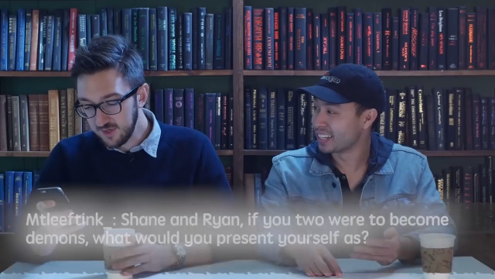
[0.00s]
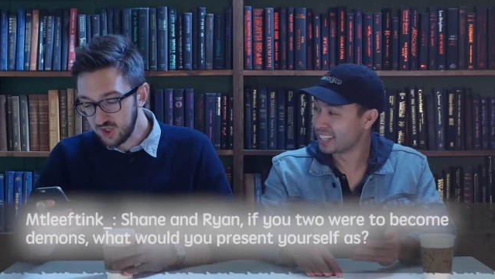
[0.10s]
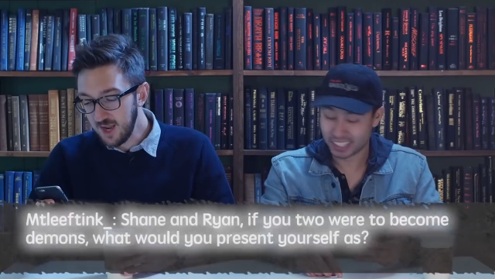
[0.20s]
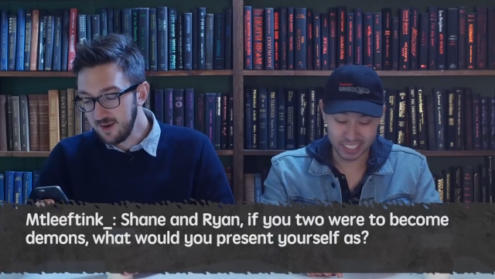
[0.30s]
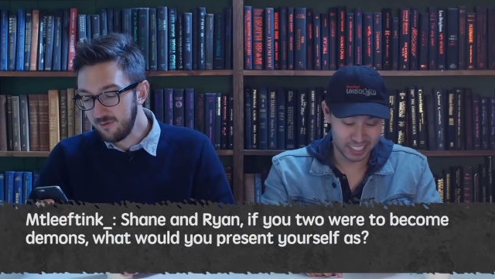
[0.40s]
Speaker 1: uh,
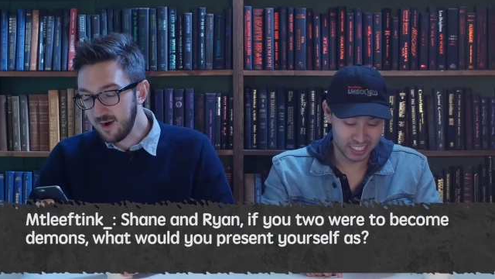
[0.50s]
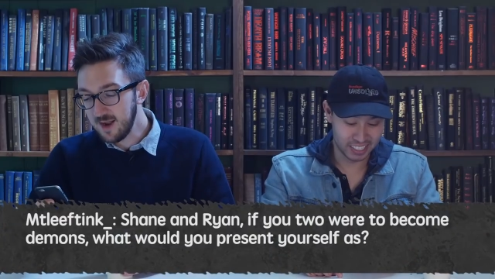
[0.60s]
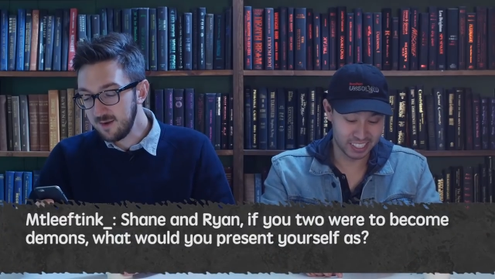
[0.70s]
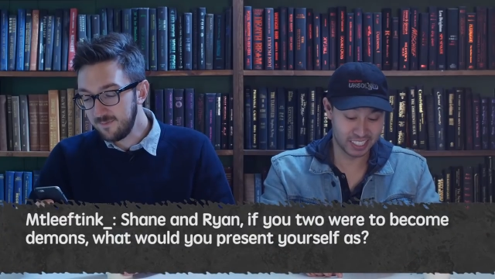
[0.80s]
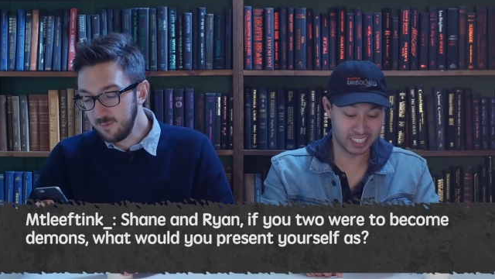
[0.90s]
Shane and
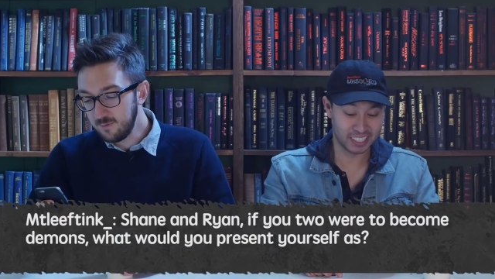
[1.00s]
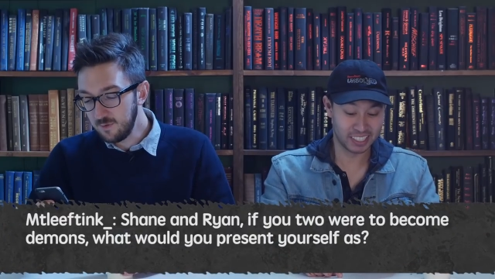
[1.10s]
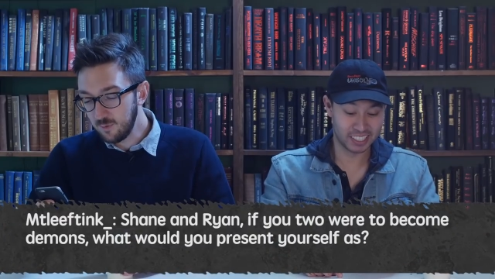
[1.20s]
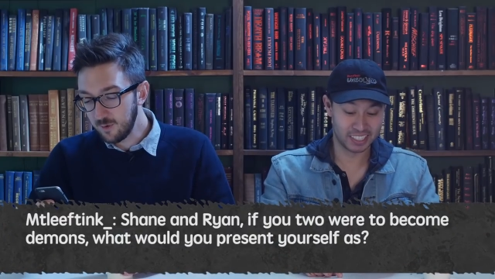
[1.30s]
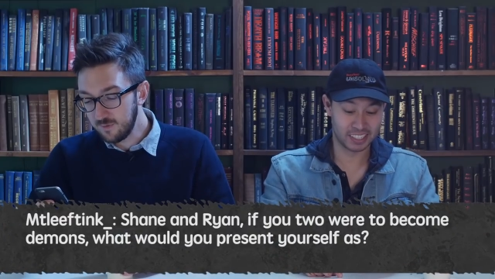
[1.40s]
Ryan, if you
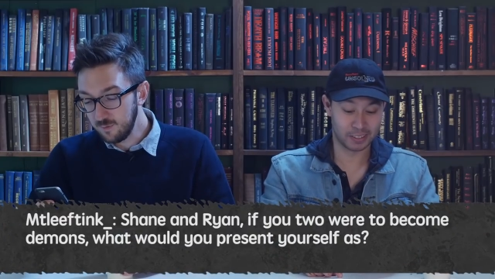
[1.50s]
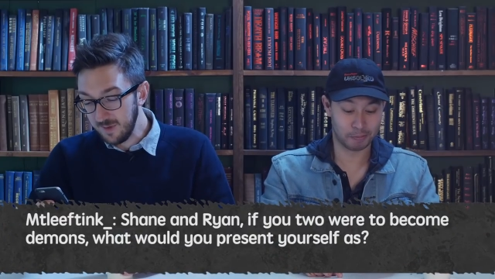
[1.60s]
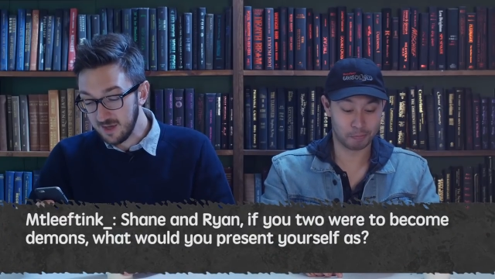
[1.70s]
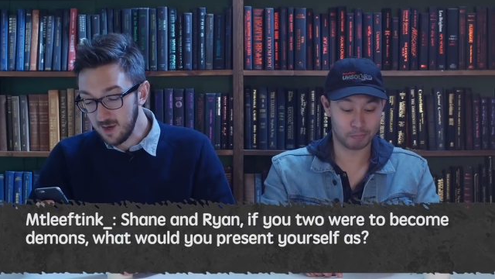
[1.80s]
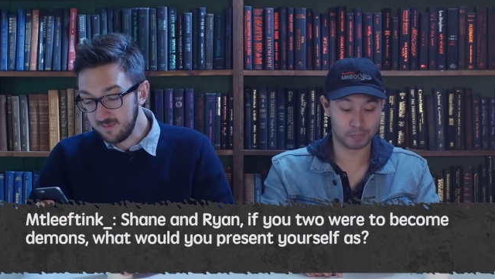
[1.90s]
two were to
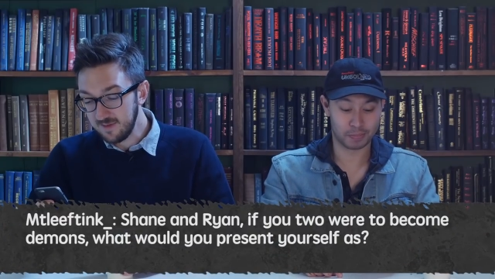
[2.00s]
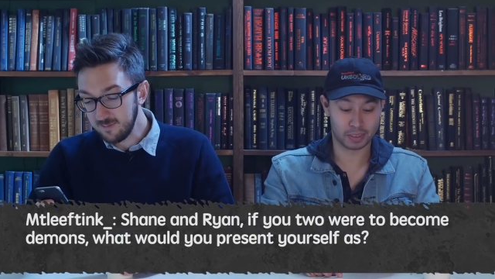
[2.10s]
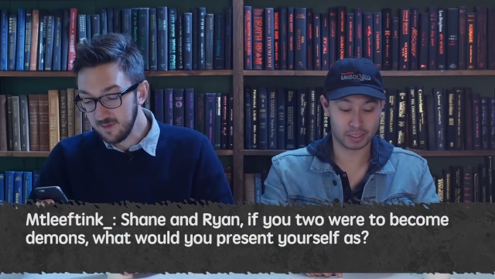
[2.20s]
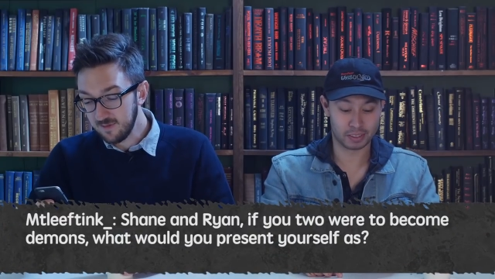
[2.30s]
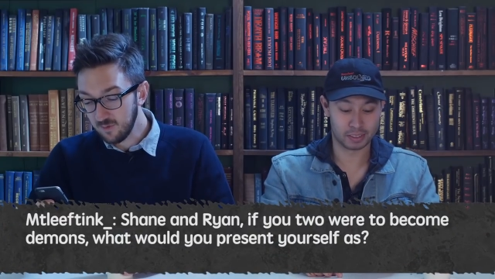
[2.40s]
become
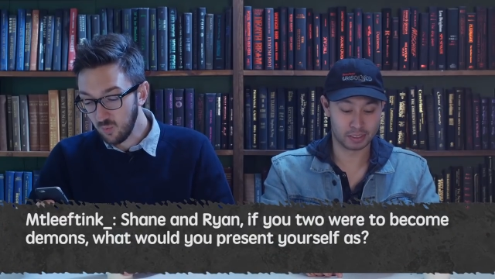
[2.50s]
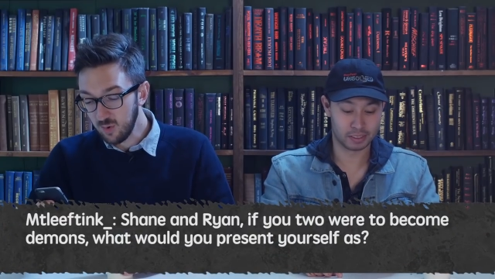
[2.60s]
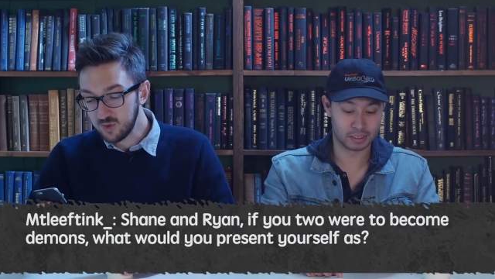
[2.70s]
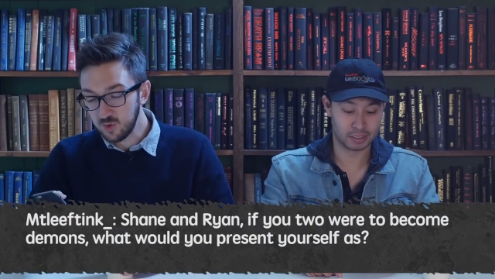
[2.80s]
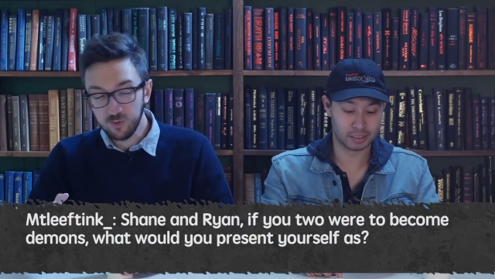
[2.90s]
demons,
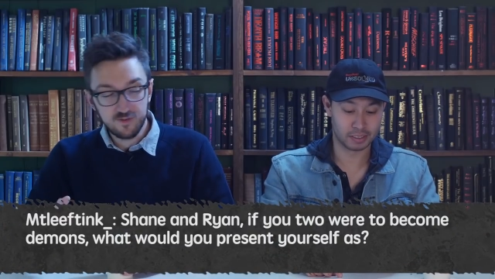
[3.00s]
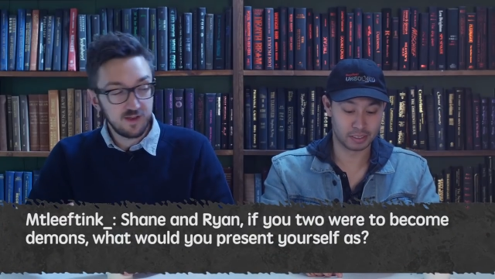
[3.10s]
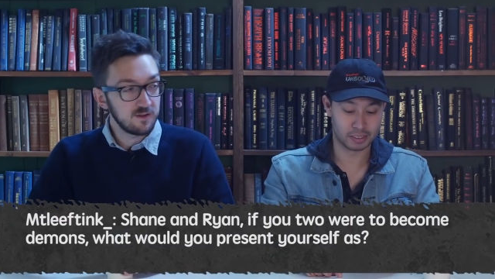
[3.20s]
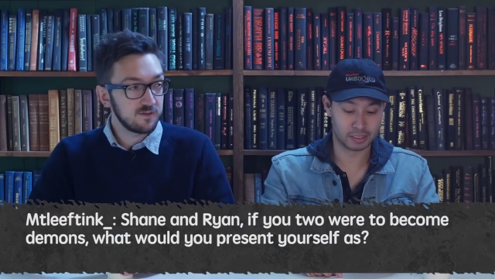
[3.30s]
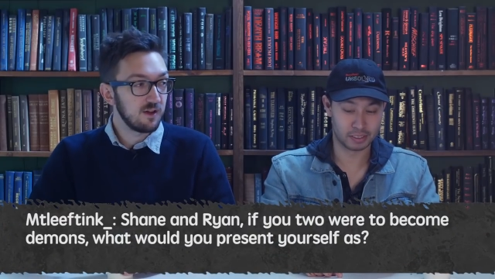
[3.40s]
what would you
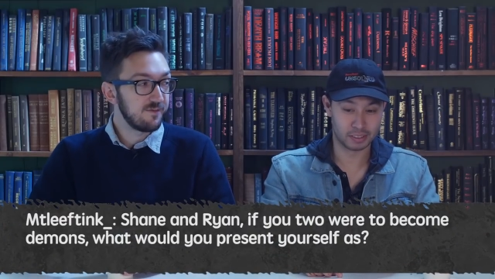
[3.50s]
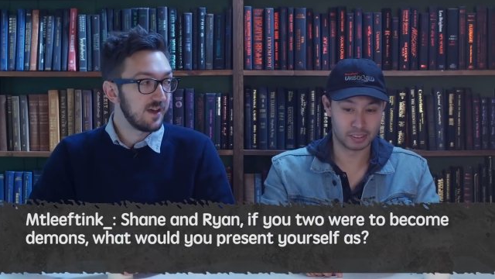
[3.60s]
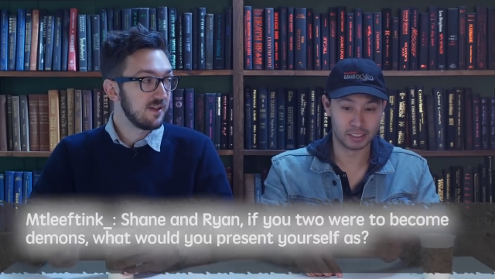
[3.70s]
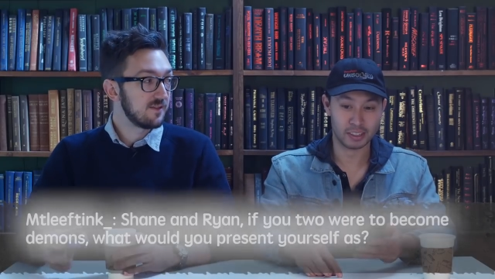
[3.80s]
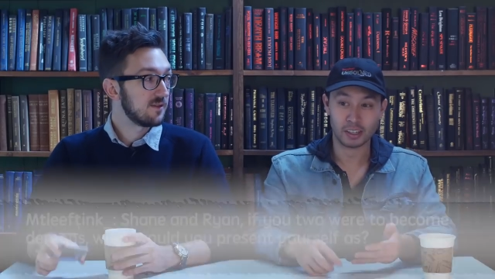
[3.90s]
present
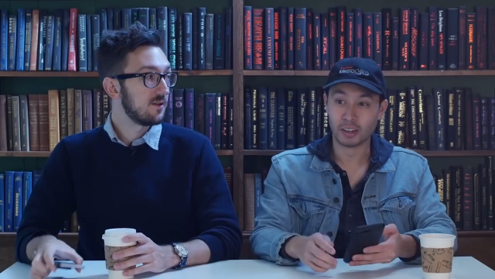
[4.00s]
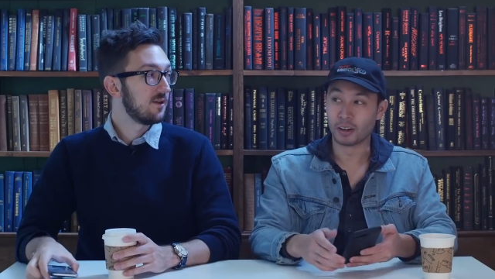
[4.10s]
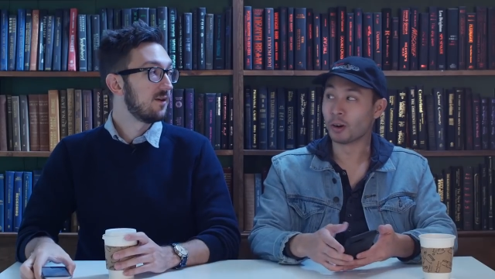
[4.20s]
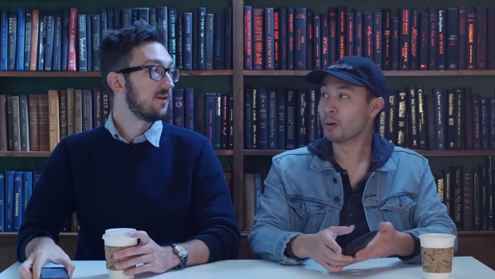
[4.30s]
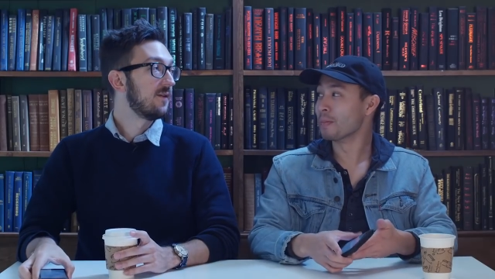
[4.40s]
yourself as?
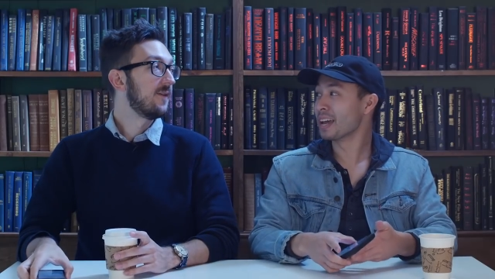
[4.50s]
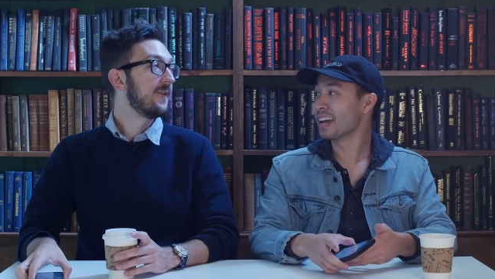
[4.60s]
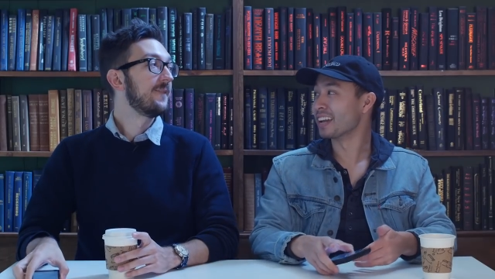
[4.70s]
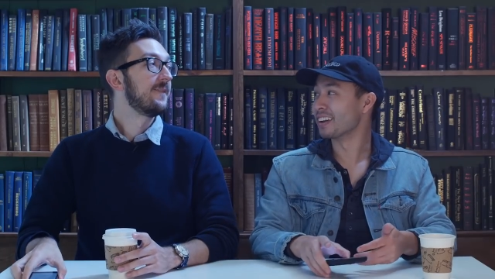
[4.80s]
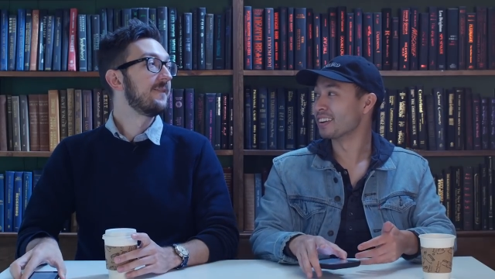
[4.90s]
Oh
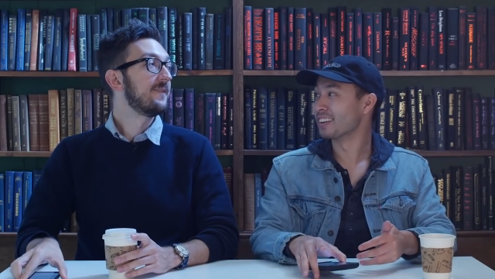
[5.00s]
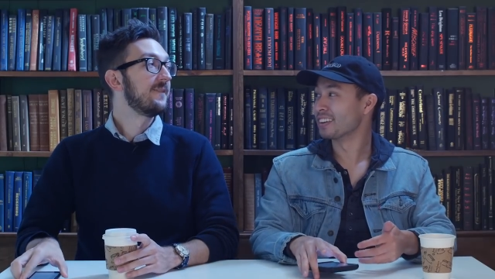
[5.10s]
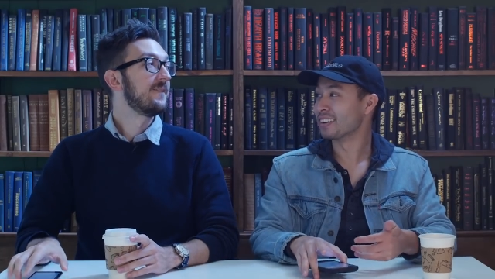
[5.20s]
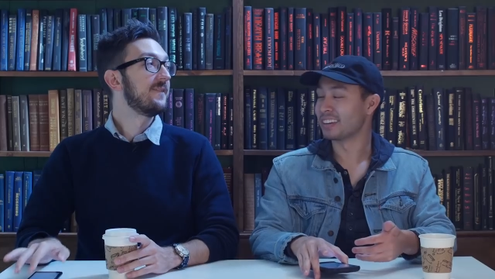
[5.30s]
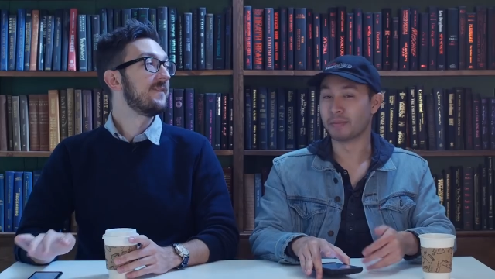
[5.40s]
man,
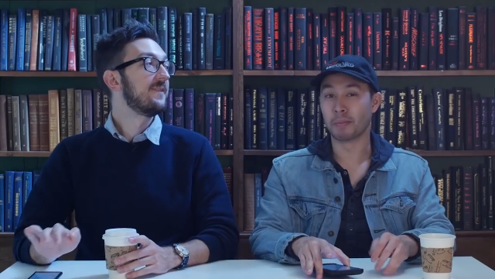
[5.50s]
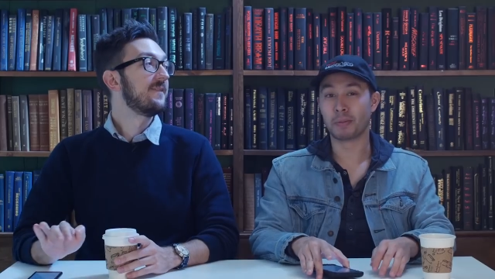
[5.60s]
I'm